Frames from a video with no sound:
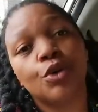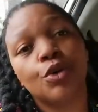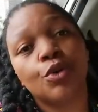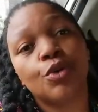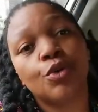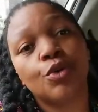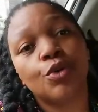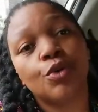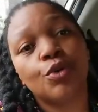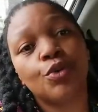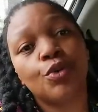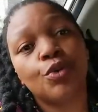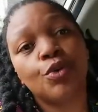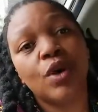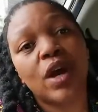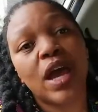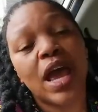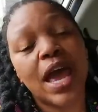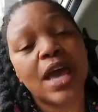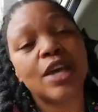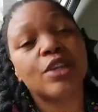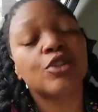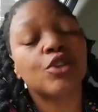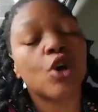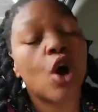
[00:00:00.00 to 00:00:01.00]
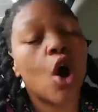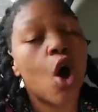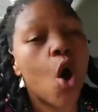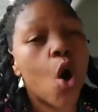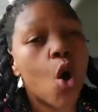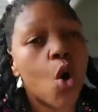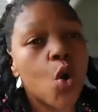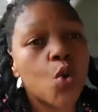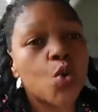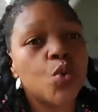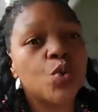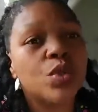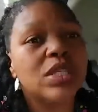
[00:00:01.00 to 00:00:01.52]
who has
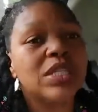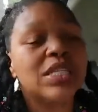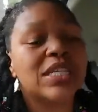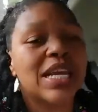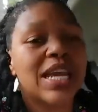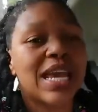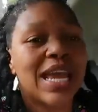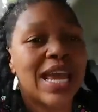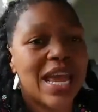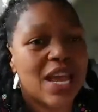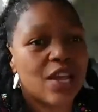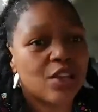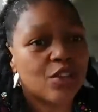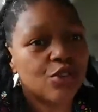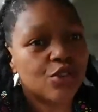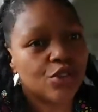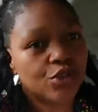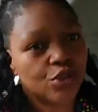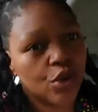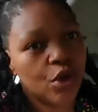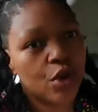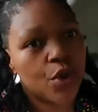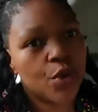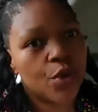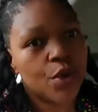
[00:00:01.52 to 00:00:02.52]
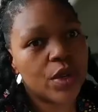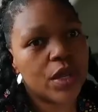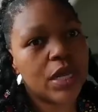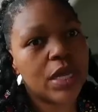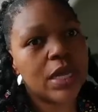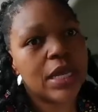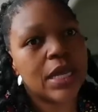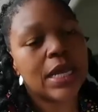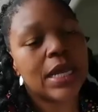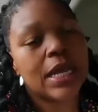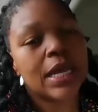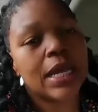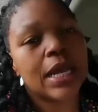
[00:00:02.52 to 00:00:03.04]
owned her story
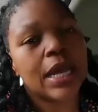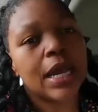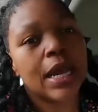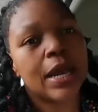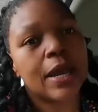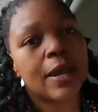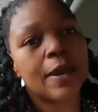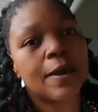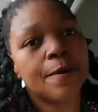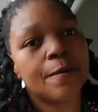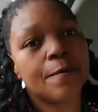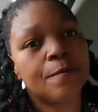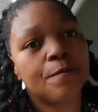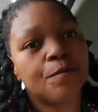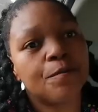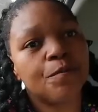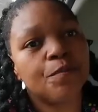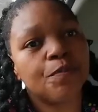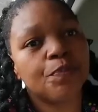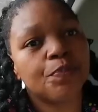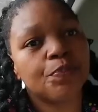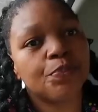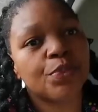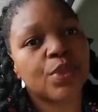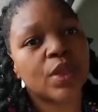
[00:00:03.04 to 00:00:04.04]
and